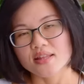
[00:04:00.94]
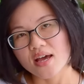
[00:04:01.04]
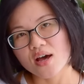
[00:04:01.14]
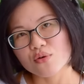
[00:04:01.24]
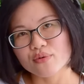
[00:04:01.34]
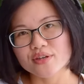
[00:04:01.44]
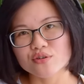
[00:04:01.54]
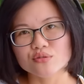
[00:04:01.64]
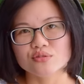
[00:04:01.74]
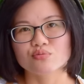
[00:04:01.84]
Now, we
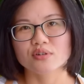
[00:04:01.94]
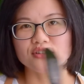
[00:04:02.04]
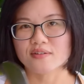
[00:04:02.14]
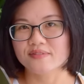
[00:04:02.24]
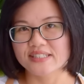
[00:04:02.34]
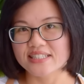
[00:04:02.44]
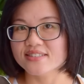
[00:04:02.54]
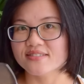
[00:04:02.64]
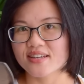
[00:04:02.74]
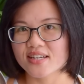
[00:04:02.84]
use one of these
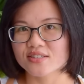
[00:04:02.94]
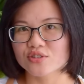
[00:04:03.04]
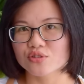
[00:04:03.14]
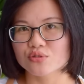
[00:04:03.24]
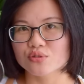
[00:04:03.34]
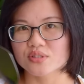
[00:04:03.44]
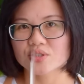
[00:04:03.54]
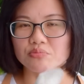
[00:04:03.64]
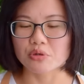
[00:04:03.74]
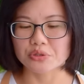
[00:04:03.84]
things to do
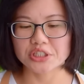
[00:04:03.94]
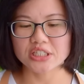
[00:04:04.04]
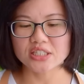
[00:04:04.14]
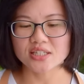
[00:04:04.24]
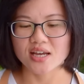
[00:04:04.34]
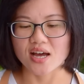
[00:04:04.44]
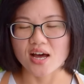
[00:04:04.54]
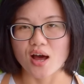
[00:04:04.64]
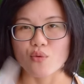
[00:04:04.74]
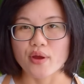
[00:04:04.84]
this motion.
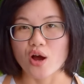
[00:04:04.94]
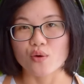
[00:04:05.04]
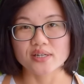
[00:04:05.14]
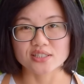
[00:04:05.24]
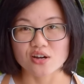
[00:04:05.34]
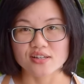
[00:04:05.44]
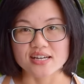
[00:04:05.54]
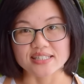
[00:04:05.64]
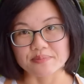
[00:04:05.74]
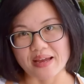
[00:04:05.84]
We always call it
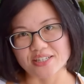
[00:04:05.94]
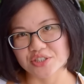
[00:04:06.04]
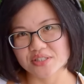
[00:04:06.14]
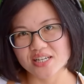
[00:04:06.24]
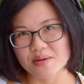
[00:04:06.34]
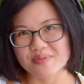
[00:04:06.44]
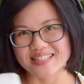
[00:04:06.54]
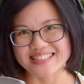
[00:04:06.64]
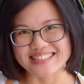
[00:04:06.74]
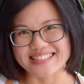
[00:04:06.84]
a spatula, but
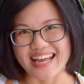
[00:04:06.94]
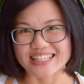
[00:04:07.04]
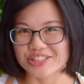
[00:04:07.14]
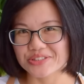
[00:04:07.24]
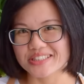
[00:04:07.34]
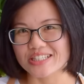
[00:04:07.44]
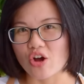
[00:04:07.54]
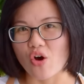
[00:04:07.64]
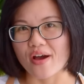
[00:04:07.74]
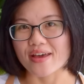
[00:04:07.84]
it's actually
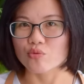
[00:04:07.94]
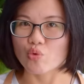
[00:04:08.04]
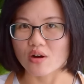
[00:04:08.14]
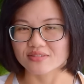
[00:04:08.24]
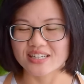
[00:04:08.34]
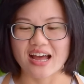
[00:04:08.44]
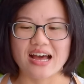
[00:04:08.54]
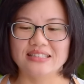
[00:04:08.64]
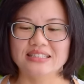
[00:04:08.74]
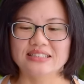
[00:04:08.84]
called a wok
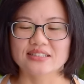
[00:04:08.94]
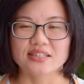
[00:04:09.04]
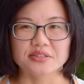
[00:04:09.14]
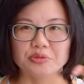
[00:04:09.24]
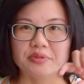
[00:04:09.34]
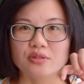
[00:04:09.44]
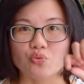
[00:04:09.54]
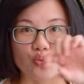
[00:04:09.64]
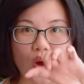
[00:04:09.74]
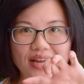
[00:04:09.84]
tan. It's a little bit
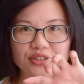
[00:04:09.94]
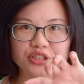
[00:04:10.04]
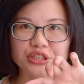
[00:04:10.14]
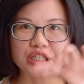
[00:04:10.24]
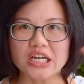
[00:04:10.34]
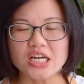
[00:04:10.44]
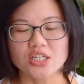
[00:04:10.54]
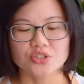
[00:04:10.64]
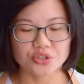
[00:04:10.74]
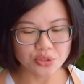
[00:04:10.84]
wider.
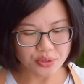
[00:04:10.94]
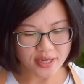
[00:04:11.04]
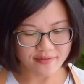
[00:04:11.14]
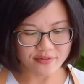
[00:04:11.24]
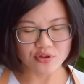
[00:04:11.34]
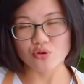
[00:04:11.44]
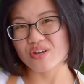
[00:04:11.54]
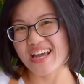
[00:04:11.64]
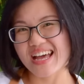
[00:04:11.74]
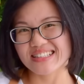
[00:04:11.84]
So if you
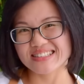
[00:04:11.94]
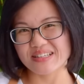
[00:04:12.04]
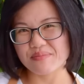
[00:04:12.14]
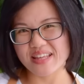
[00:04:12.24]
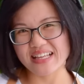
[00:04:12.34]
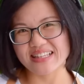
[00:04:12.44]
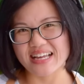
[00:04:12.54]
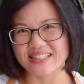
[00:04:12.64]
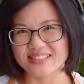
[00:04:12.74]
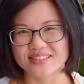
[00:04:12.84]
got something
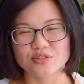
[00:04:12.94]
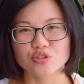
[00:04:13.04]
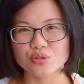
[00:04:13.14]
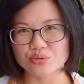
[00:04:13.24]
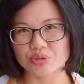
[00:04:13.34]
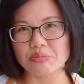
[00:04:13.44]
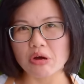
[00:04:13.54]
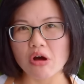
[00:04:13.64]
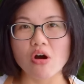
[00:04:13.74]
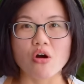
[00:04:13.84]
that's too
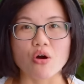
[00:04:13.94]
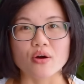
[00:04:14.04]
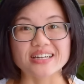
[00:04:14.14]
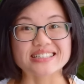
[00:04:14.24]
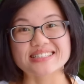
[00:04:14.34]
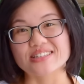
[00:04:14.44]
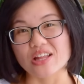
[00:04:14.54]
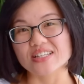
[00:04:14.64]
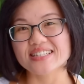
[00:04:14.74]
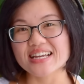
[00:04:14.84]
small or is
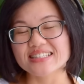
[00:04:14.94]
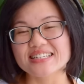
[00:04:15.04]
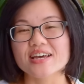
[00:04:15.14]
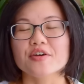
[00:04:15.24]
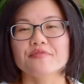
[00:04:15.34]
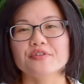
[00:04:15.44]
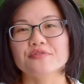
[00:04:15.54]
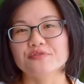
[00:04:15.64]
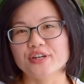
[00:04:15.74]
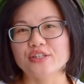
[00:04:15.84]
slotted, feel
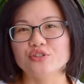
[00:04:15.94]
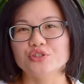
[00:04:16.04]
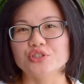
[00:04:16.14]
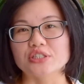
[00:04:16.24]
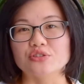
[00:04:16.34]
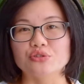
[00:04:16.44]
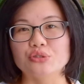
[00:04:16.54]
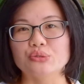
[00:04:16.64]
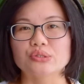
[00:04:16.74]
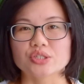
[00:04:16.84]
free to just
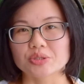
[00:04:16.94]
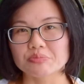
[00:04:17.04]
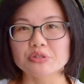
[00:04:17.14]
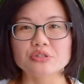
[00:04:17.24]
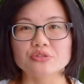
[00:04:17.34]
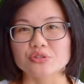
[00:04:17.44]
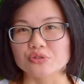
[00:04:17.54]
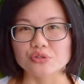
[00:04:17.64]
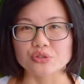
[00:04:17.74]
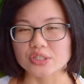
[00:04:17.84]
use a spoon to
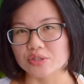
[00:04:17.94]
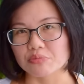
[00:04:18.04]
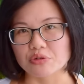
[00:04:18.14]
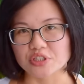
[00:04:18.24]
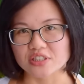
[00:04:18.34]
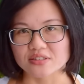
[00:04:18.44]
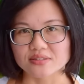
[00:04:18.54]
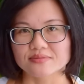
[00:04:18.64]
do this motion.